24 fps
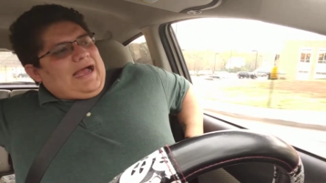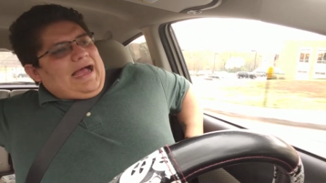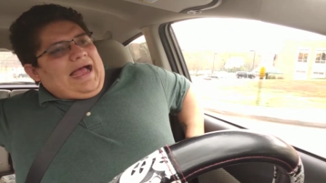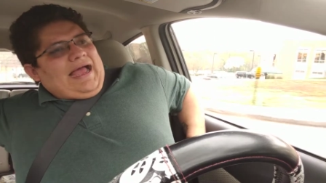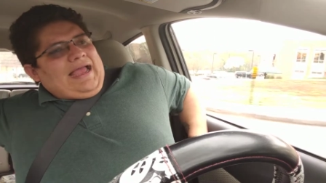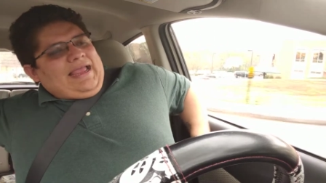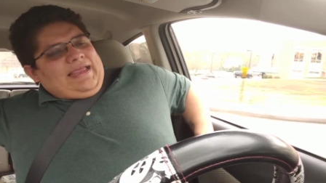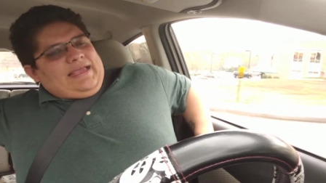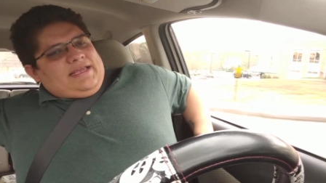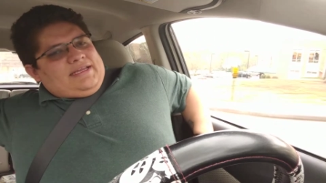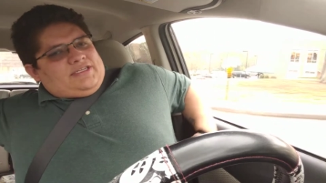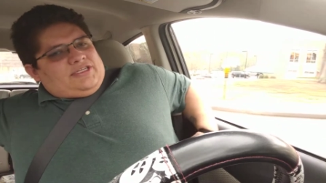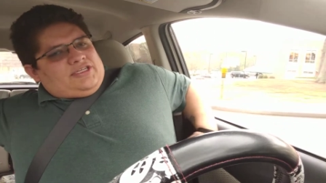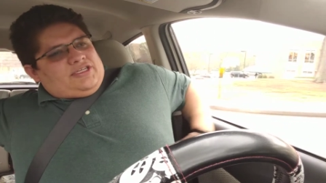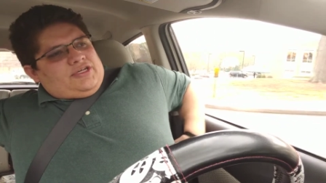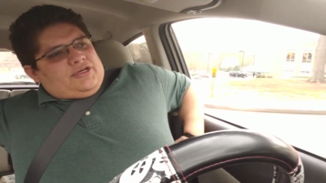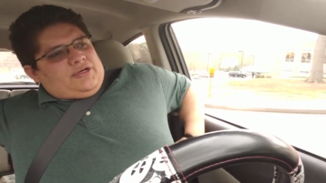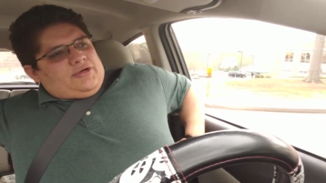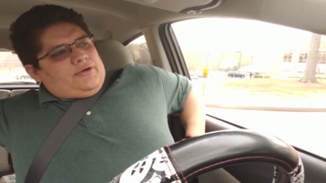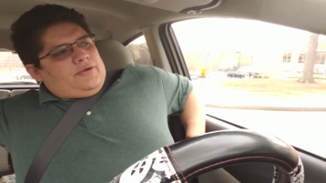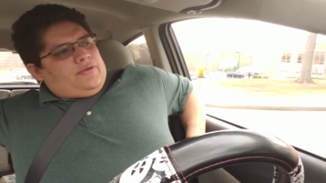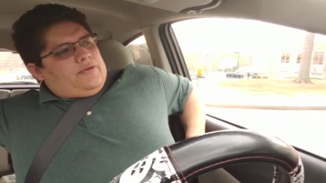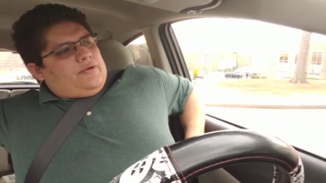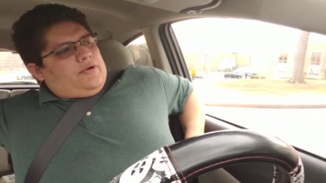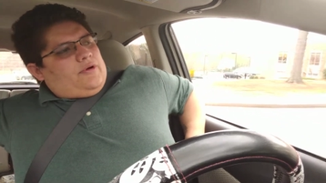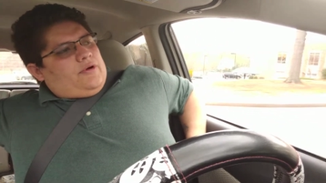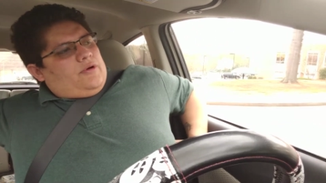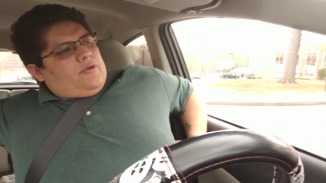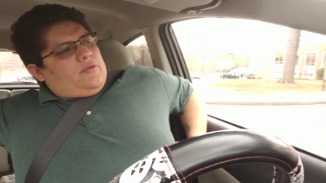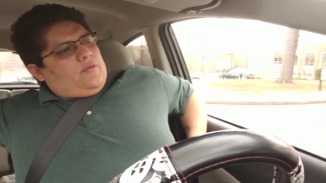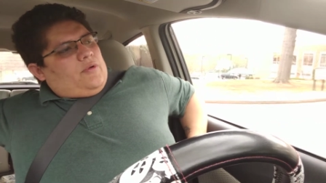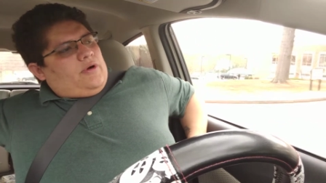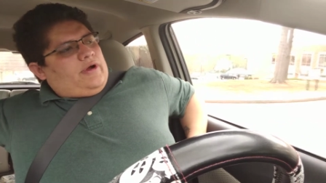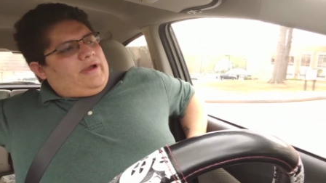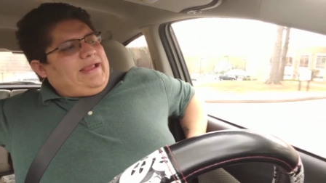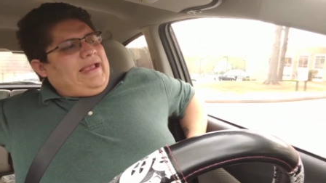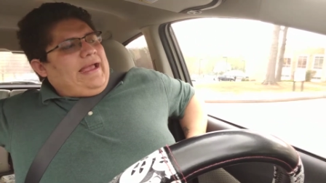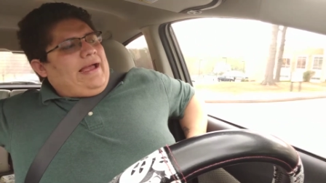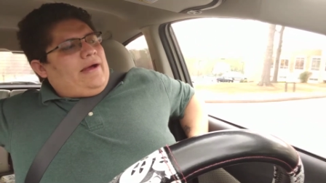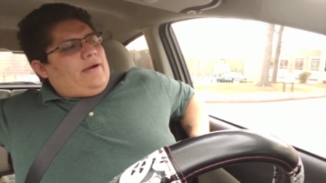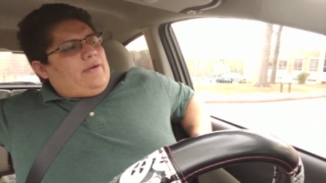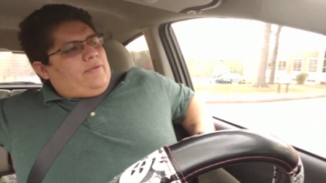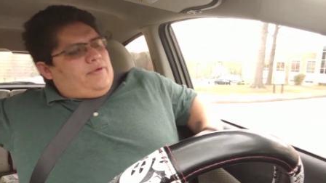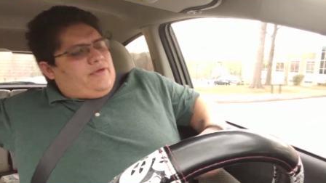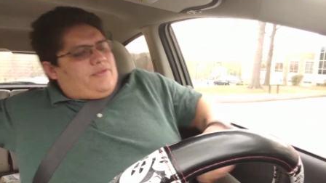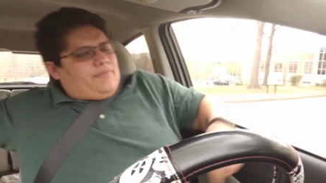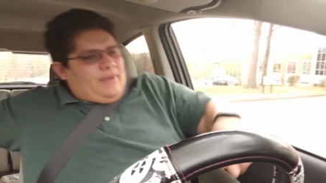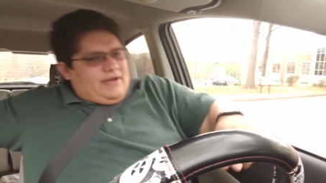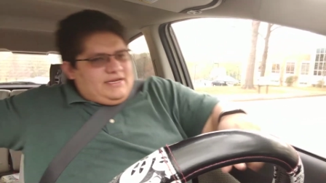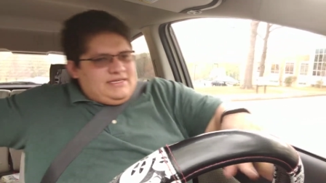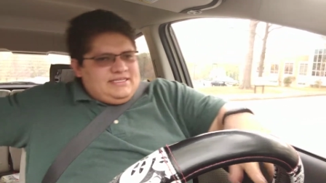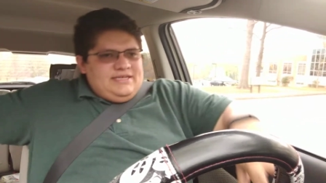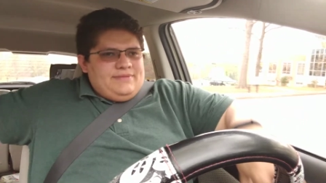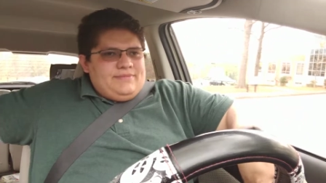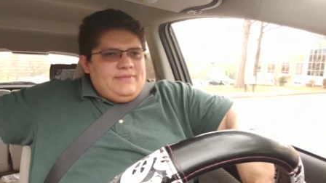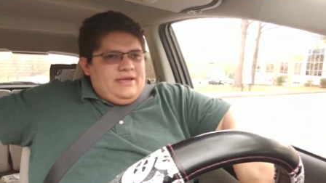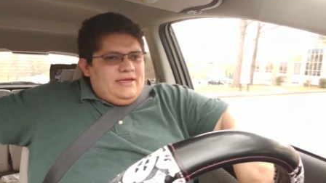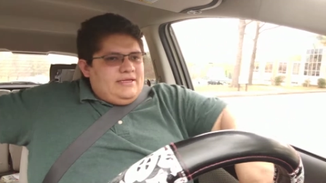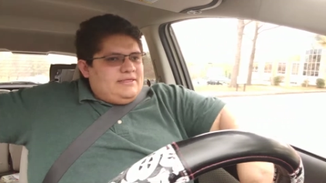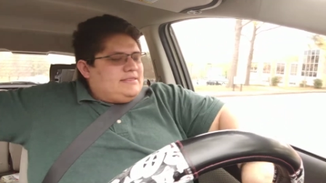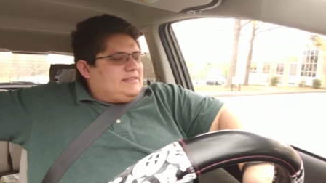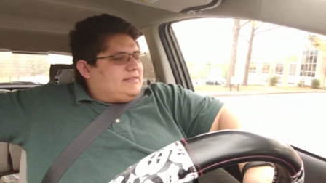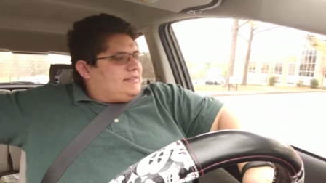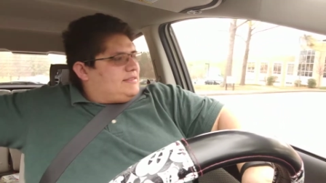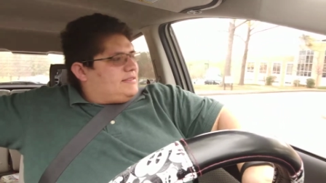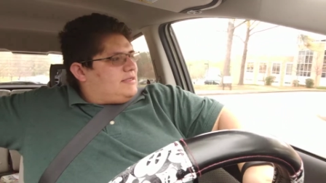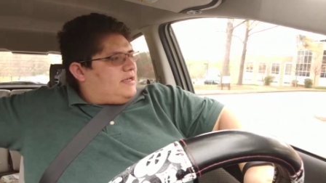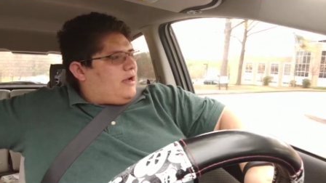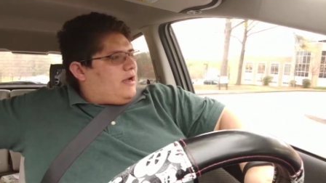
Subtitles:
I get to work out with my teammates